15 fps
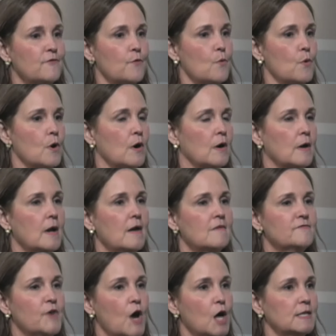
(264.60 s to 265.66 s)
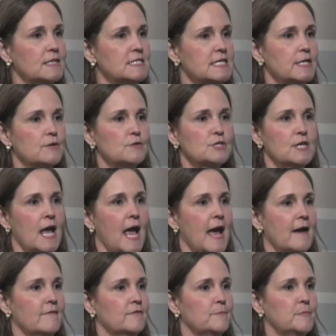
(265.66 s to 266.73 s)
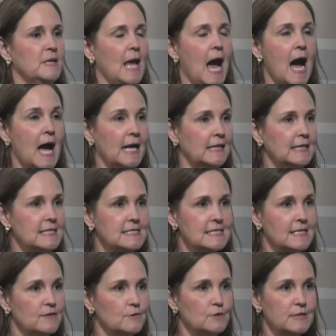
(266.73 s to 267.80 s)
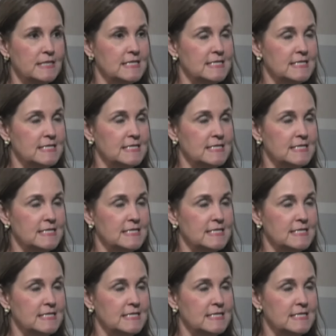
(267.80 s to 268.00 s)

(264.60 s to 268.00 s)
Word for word: for volunteers to have be highly skilled